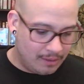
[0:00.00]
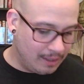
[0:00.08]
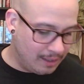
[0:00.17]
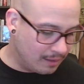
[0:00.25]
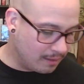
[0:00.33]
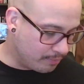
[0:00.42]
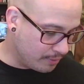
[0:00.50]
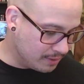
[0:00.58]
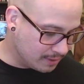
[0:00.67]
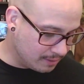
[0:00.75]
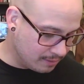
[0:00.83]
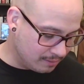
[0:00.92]
in the
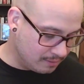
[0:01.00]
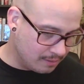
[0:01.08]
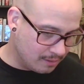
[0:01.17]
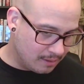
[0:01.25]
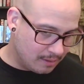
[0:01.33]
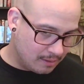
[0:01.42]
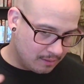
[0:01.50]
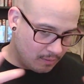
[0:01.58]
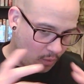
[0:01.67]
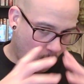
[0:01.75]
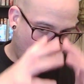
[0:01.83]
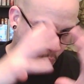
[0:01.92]
prison
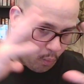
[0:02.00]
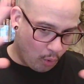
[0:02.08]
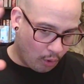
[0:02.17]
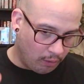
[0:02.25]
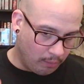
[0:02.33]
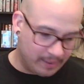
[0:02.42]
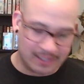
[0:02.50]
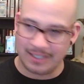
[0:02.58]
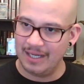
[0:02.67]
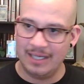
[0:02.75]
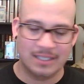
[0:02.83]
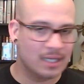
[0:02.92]
world, because
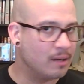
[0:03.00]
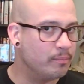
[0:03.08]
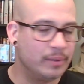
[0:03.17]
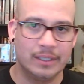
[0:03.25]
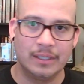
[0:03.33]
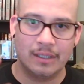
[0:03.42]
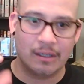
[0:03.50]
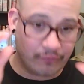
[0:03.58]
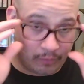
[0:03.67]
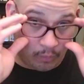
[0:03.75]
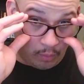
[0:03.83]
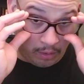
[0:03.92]
it is a completely
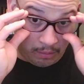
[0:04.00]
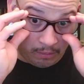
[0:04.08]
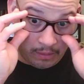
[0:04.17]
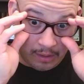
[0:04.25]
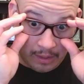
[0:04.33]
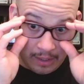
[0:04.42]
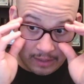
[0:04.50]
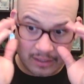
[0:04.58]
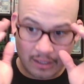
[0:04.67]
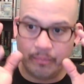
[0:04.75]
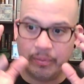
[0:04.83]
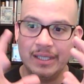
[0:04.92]
different world. It's a
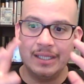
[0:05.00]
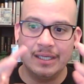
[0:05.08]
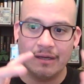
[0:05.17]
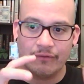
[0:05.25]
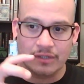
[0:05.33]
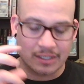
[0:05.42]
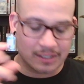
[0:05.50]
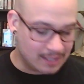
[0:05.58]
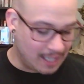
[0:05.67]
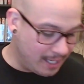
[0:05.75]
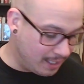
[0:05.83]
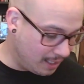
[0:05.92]
completely different
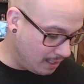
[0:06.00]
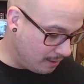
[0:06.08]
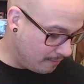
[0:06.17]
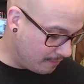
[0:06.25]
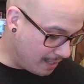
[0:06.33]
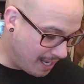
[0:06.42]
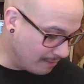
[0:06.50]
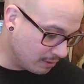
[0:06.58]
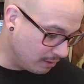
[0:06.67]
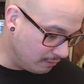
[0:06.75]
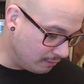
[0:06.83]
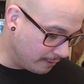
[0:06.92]
society.
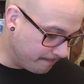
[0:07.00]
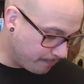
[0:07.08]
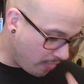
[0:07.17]
Absolutely.